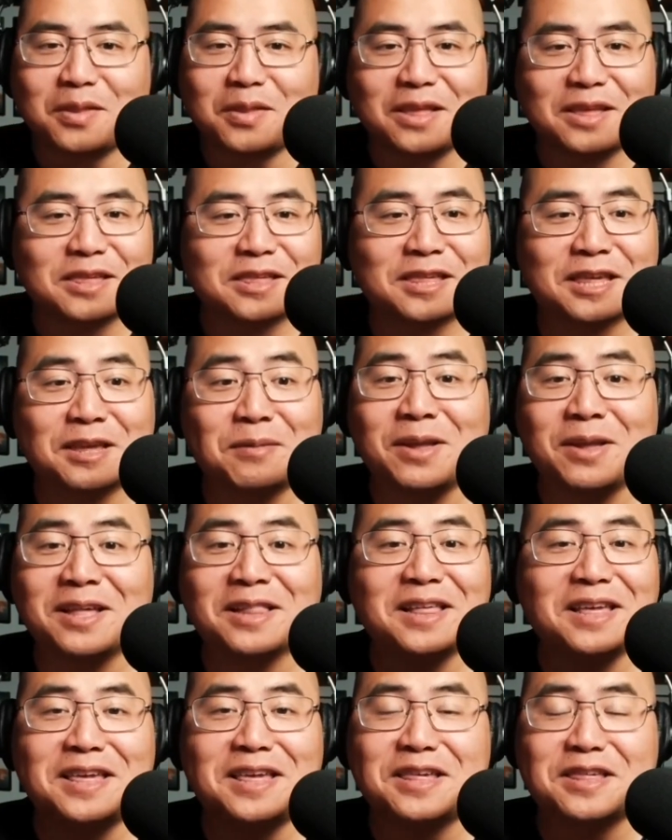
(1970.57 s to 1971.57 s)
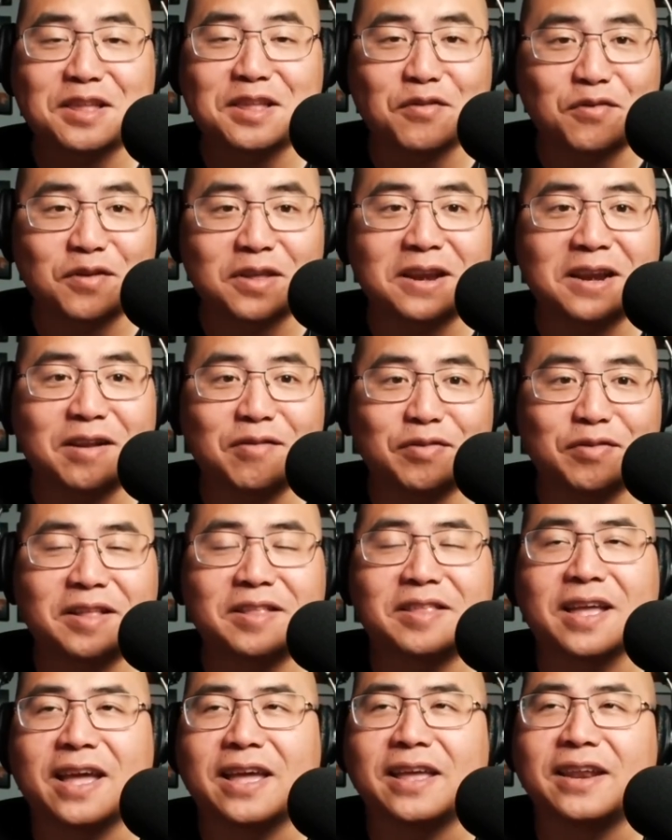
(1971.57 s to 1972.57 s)
Seemingly he's definitively
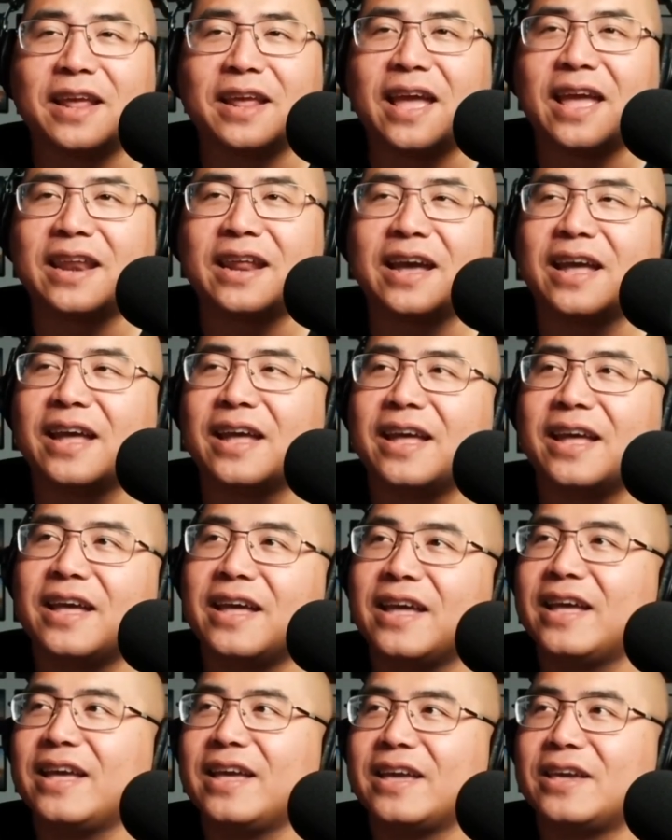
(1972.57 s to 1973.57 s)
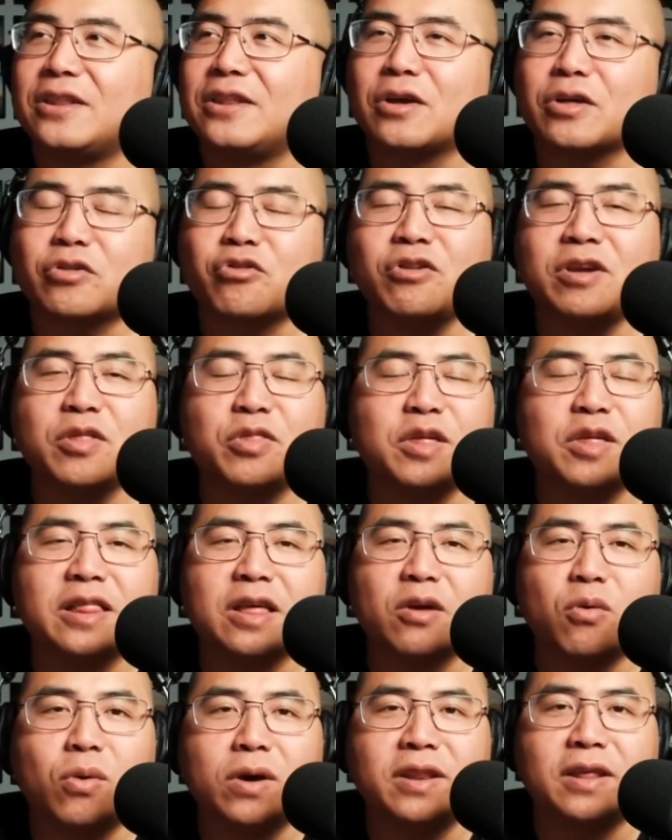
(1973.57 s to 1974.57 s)
dead. And I was trying to think
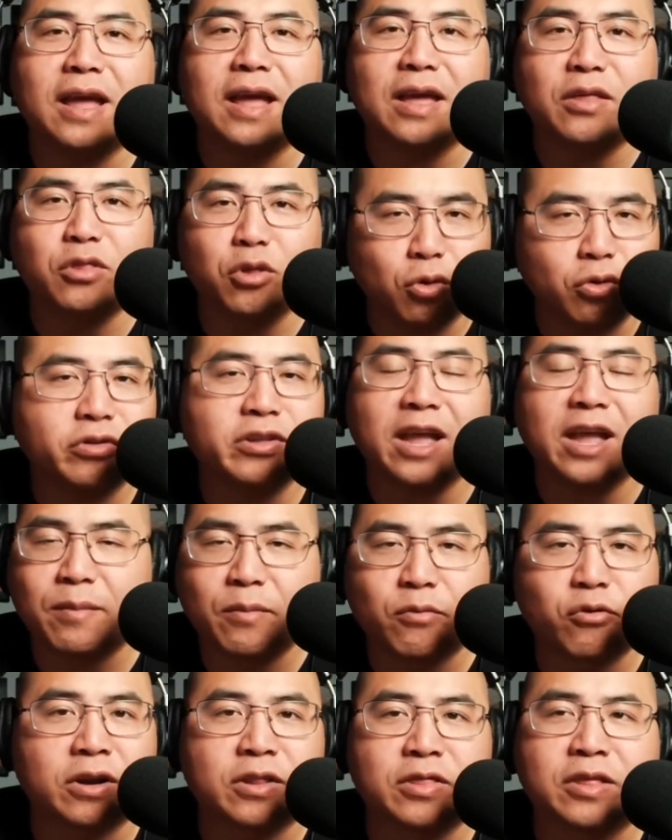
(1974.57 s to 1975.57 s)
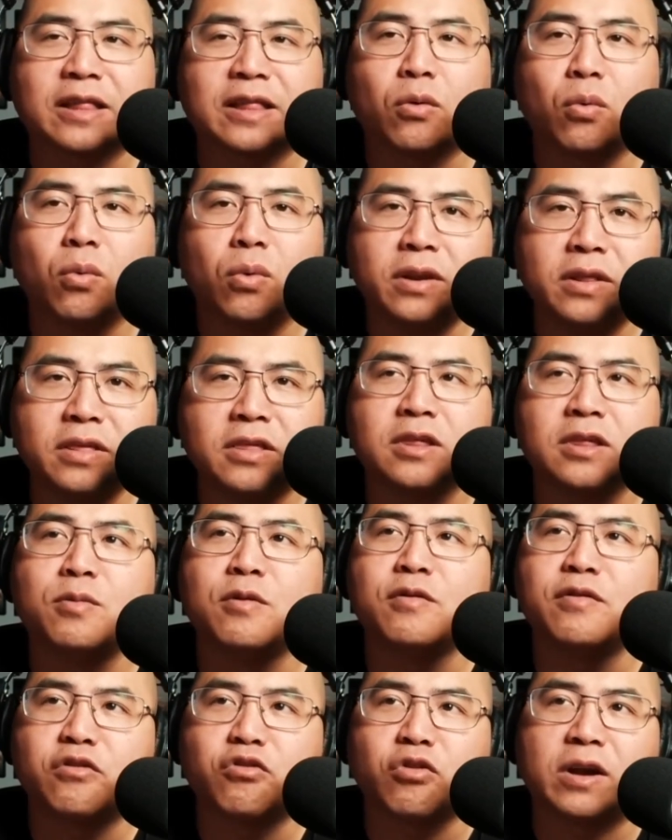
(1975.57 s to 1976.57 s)
like the whole time I'm trying to think like, what is this
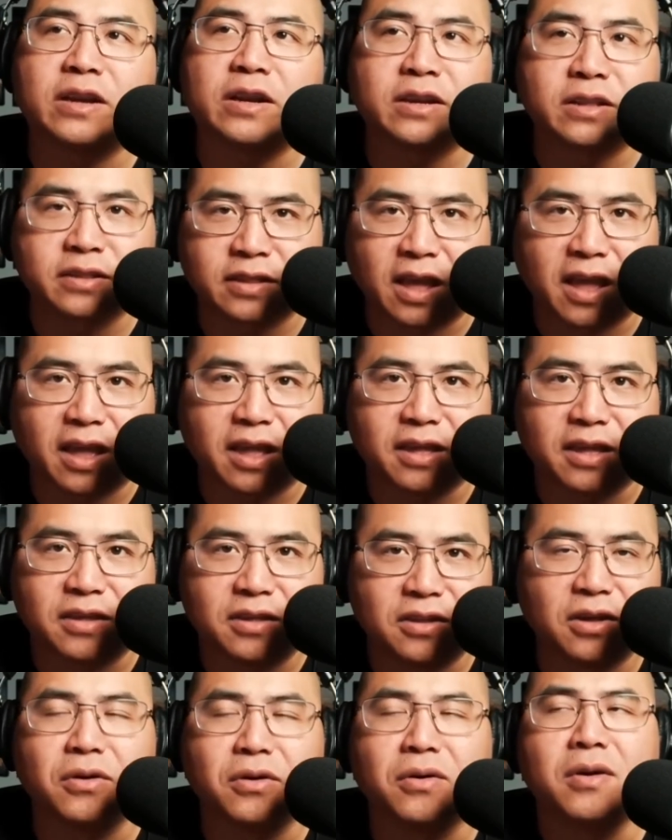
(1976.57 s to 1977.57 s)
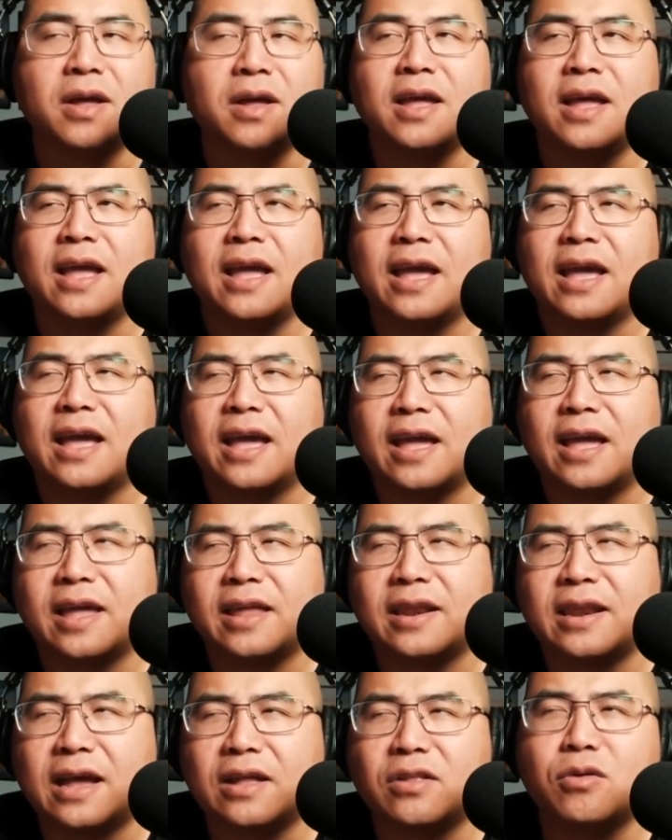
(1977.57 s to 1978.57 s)
movie trying to say? You know?
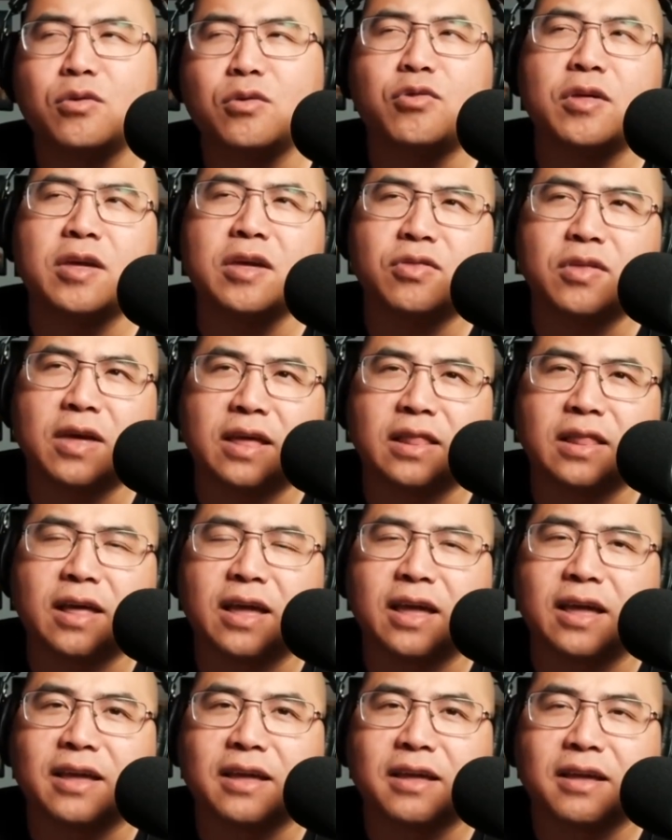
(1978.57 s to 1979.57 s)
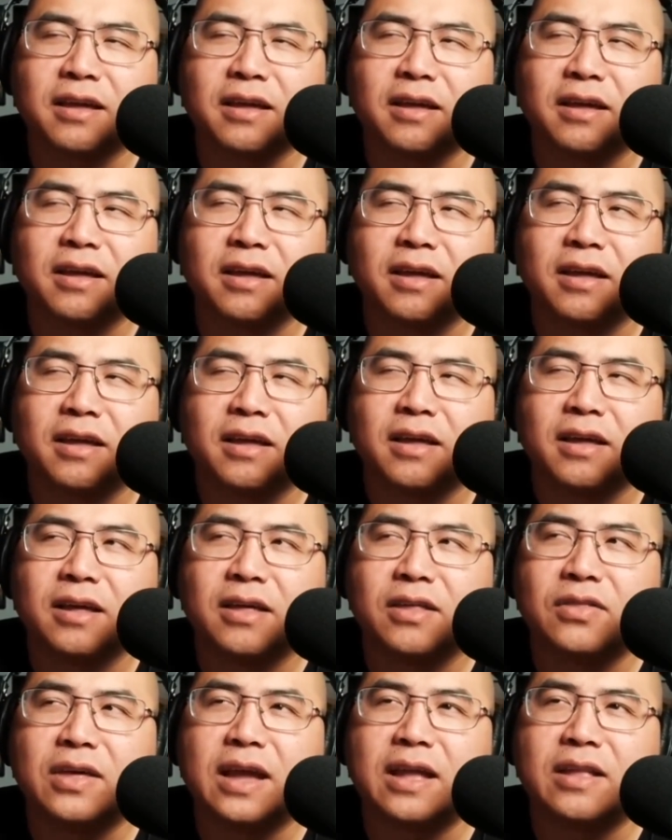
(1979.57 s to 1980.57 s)
And I do think that like
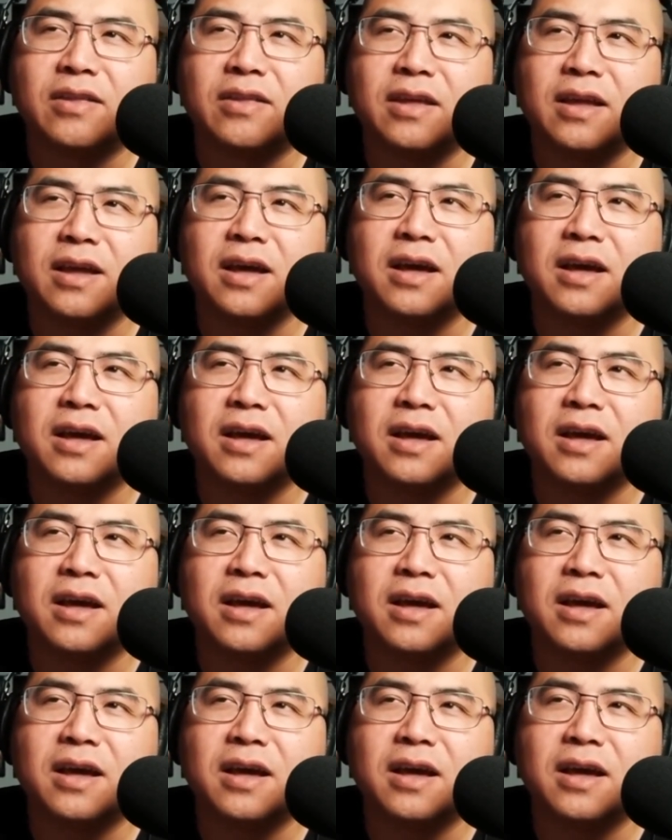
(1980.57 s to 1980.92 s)
the idea